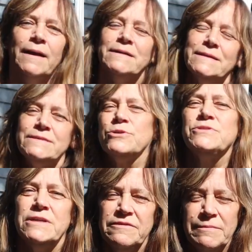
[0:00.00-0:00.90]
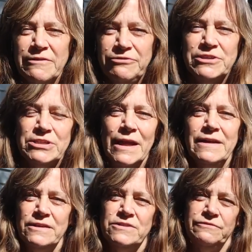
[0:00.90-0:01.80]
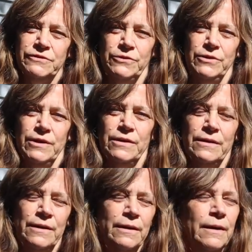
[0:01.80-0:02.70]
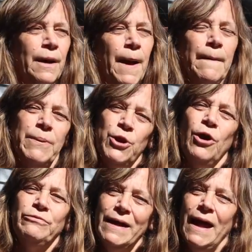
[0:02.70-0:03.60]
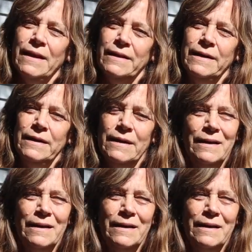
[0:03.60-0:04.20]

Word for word: So let's go see if my fish like this food. But in all reality,